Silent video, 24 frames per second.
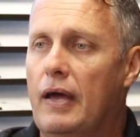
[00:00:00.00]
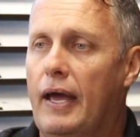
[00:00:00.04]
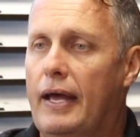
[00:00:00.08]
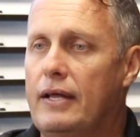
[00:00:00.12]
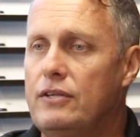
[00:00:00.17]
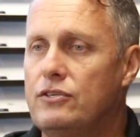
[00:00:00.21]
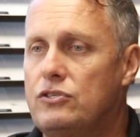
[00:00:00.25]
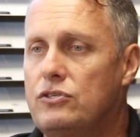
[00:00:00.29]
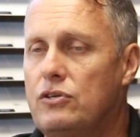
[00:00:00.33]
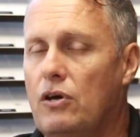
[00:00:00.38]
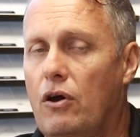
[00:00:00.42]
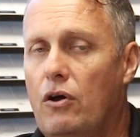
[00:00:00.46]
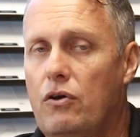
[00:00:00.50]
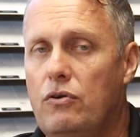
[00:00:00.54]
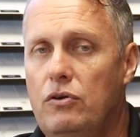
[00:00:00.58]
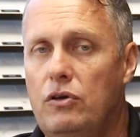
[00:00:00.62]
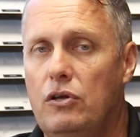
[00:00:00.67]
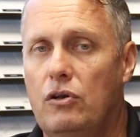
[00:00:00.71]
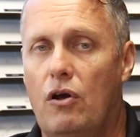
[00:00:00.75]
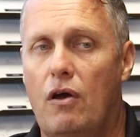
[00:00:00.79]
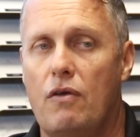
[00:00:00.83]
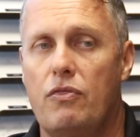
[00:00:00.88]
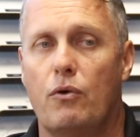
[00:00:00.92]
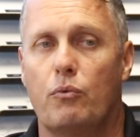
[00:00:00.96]
And so,
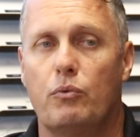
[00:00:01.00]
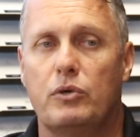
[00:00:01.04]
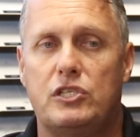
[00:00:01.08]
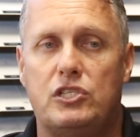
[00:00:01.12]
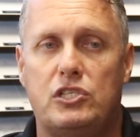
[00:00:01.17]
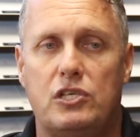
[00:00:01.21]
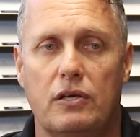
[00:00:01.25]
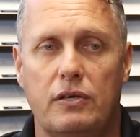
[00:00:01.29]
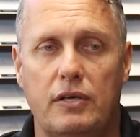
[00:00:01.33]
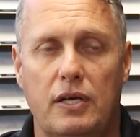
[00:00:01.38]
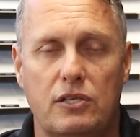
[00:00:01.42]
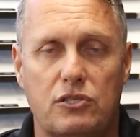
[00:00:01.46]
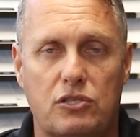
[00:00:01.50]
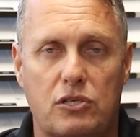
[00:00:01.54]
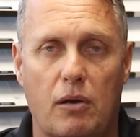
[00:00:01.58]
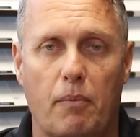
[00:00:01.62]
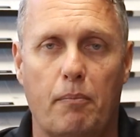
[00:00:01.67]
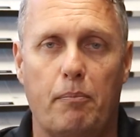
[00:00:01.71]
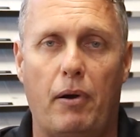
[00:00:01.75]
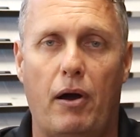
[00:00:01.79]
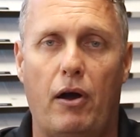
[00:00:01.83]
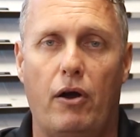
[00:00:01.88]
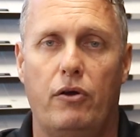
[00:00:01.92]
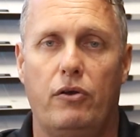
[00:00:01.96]
you know, the resilience
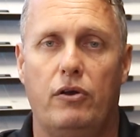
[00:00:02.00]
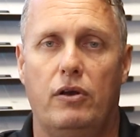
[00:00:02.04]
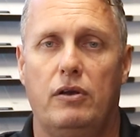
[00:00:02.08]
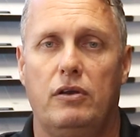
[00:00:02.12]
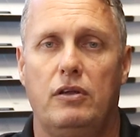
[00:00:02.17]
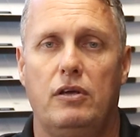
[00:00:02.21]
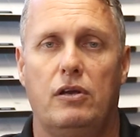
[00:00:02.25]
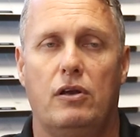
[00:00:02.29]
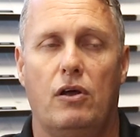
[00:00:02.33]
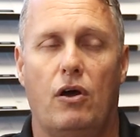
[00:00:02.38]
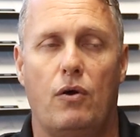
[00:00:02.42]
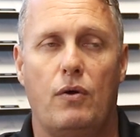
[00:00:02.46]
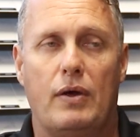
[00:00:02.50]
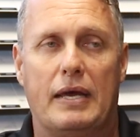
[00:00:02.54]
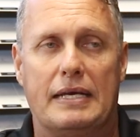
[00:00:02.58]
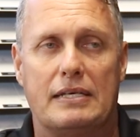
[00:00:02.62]
component, you know,